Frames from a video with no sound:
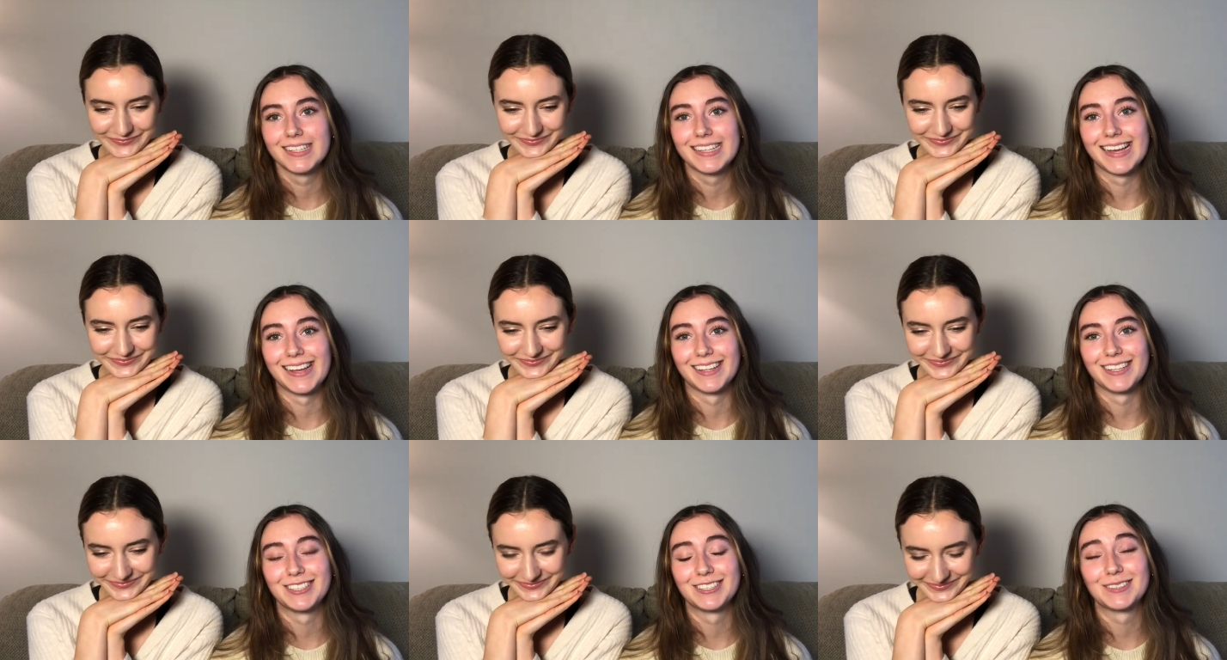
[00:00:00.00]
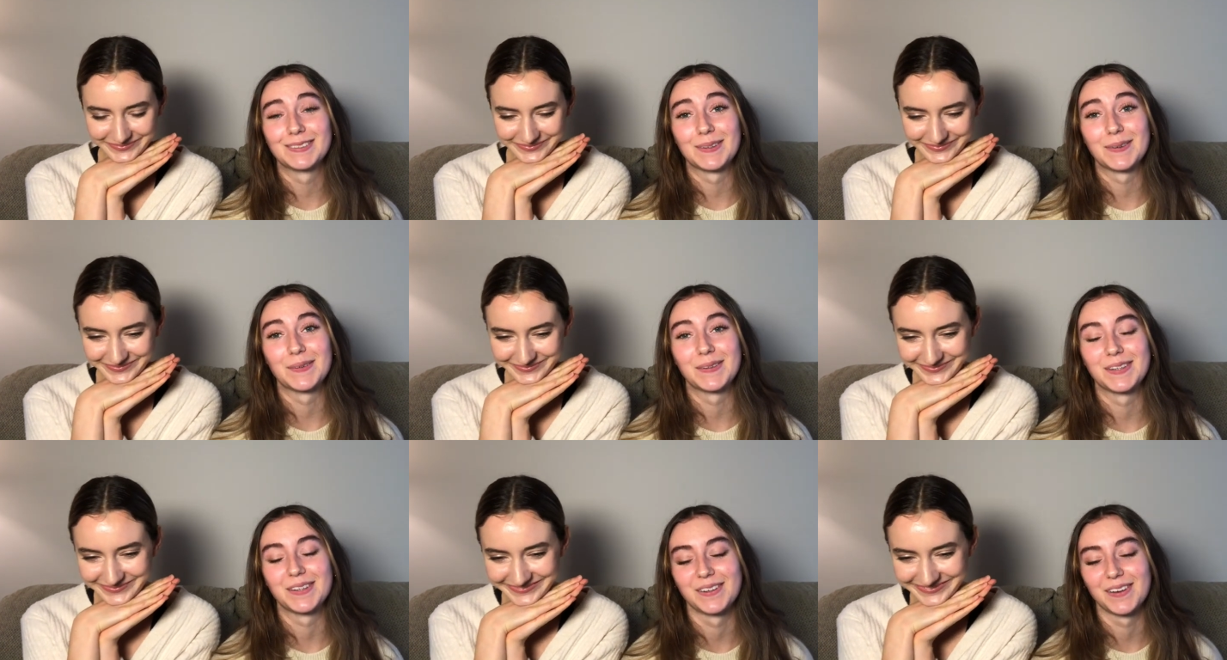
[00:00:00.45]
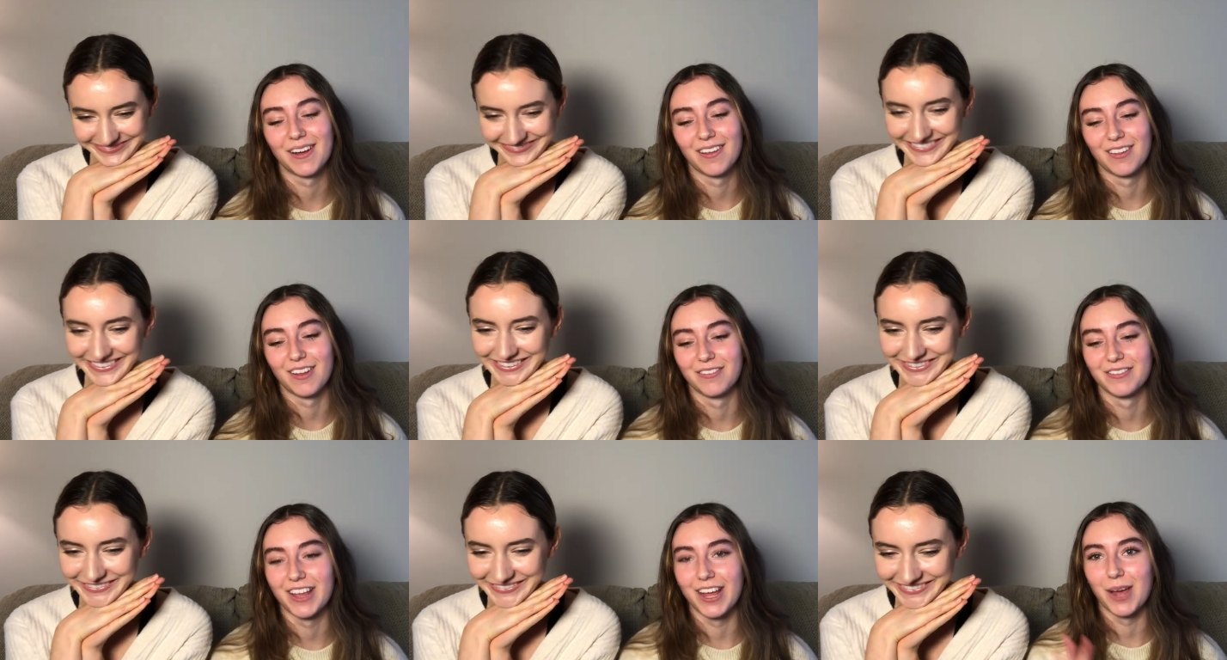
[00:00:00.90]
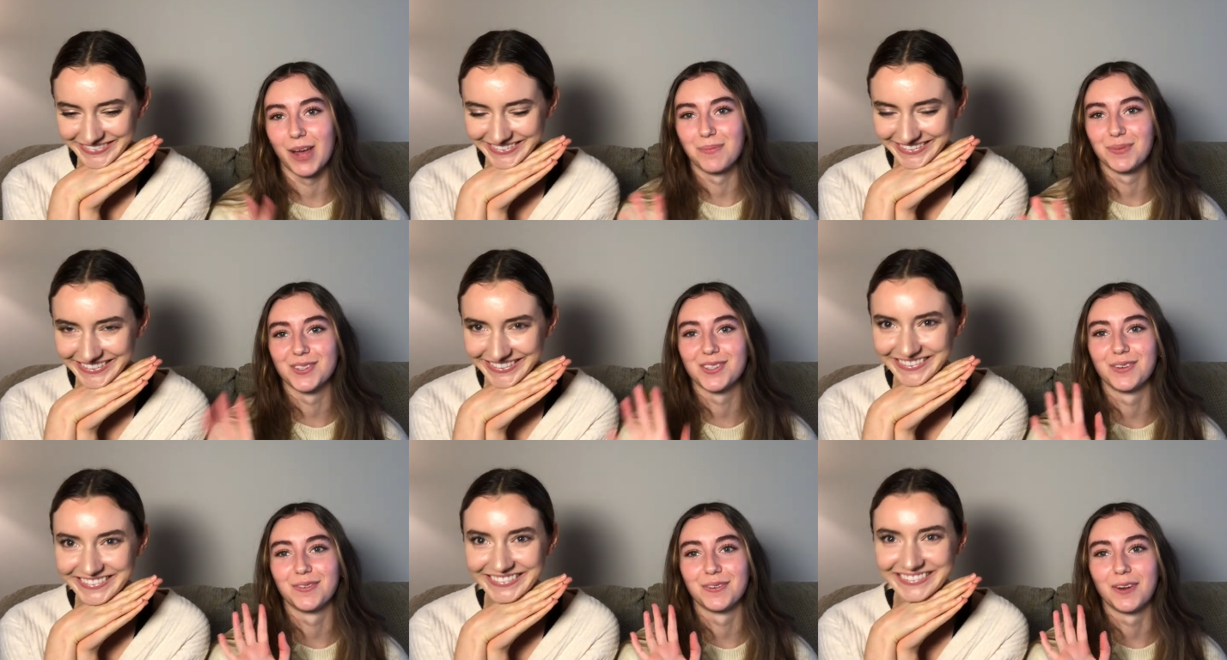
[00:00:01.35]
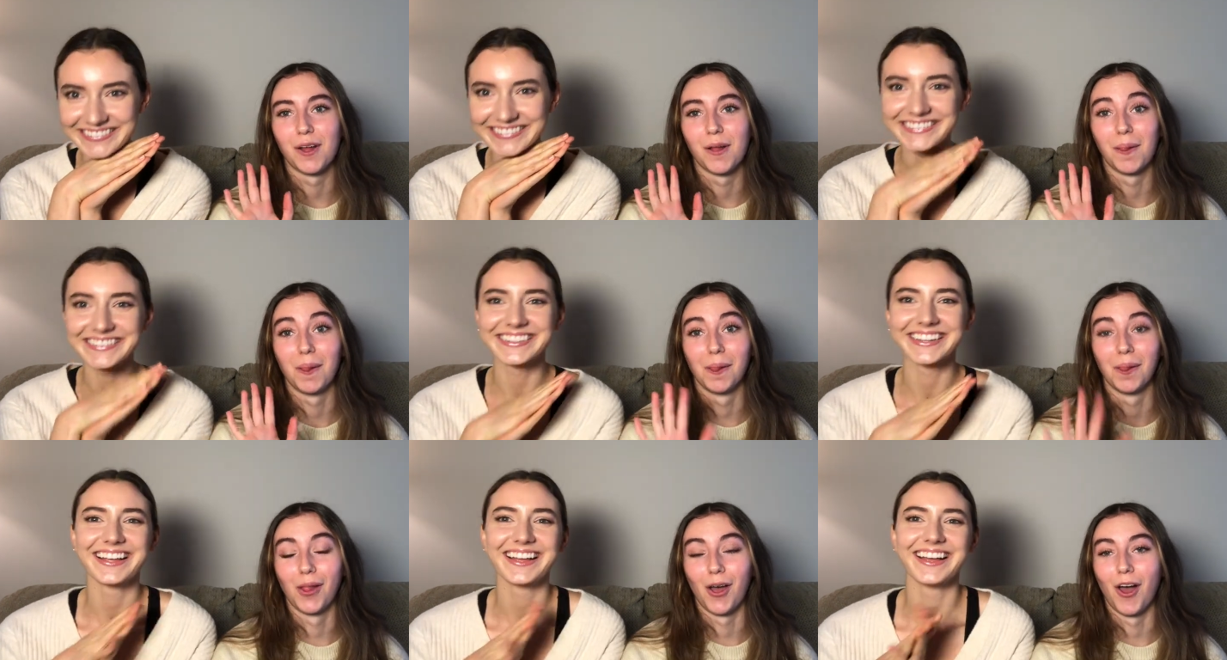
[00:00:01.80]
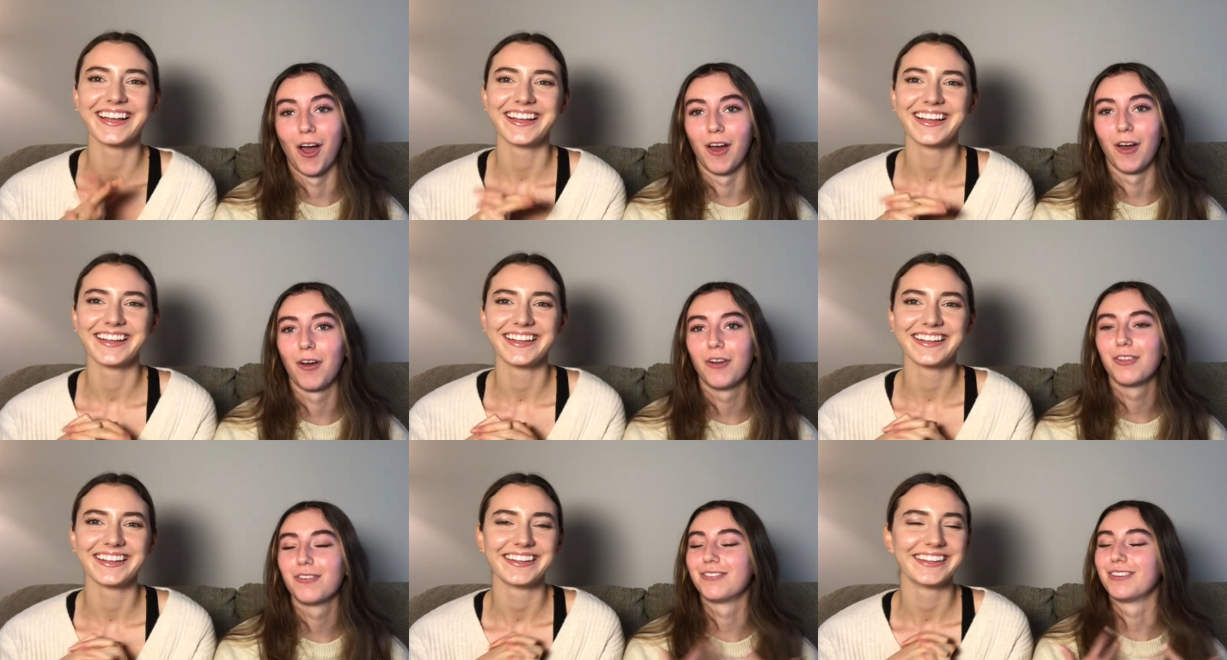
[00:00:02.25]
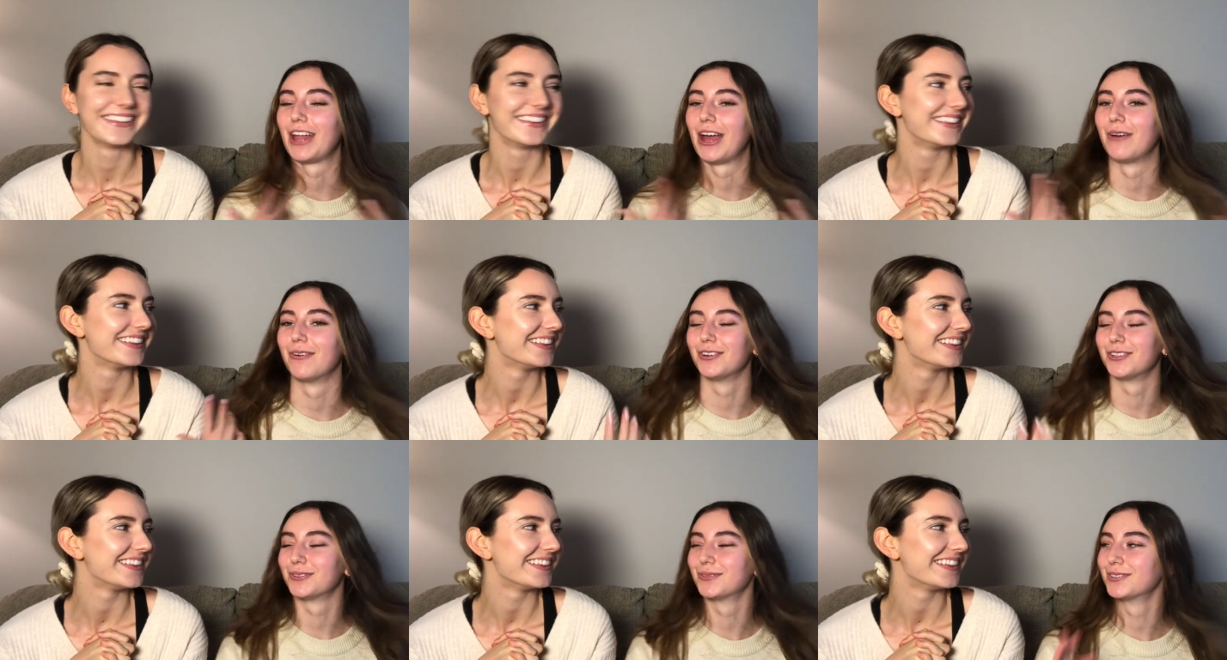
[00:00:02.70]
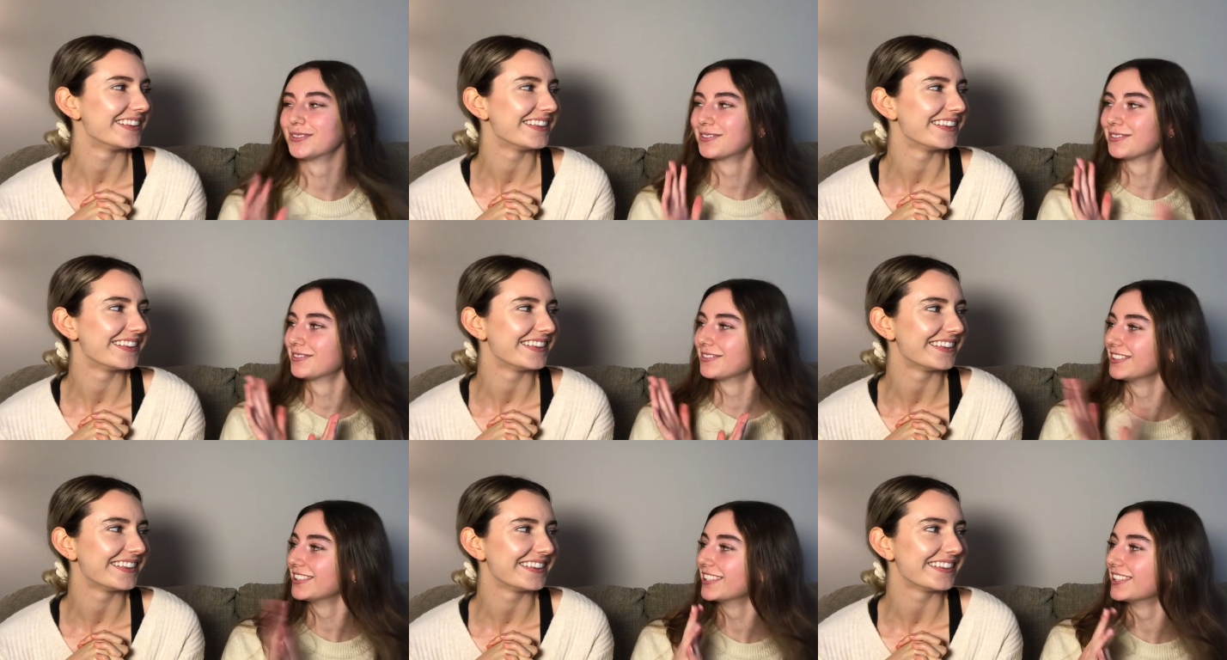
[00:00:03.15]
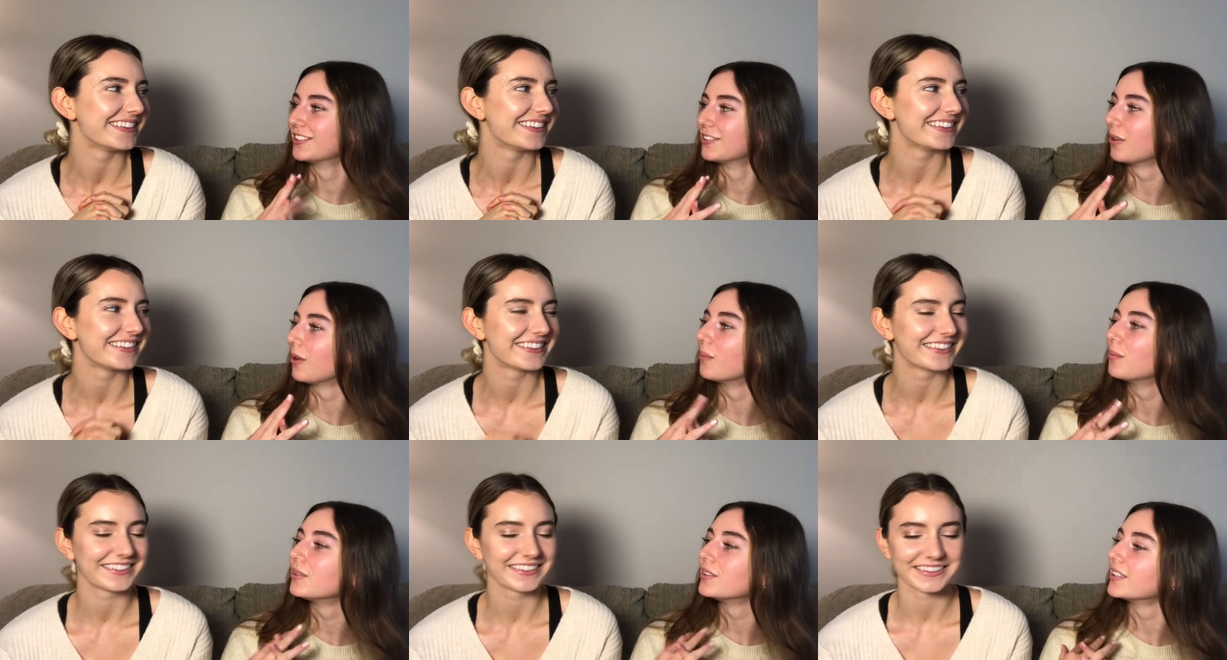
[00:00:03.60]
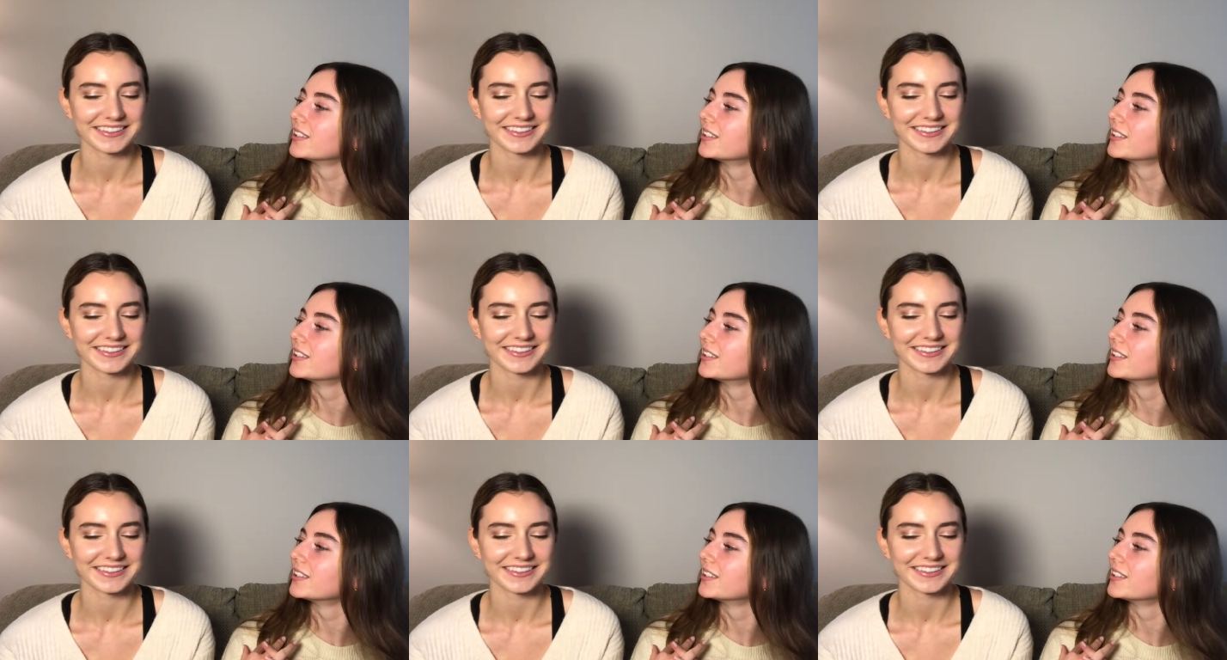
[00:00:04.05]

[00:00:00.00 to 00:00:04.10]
Speaker 1: Yeah, that's so cute. I love that really episode cute. a lot. All the flowers were really adorable